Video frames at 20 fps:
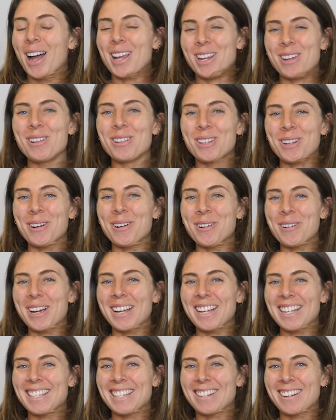I used to
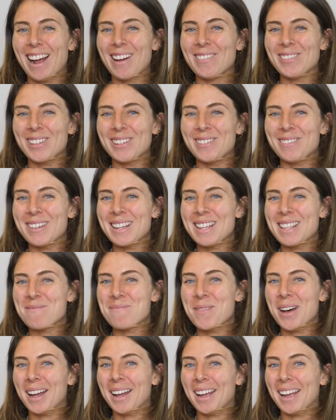always travel with
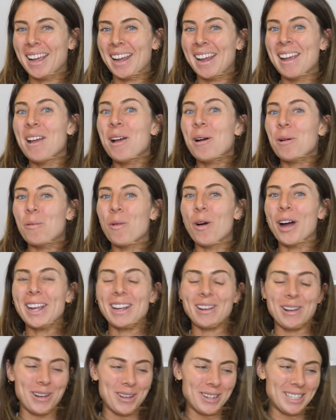my
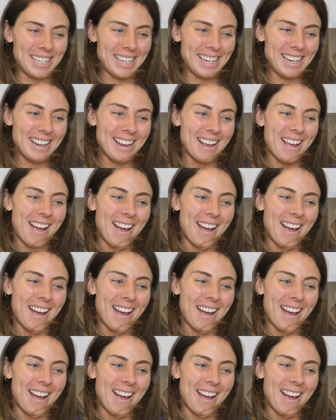white hoodie,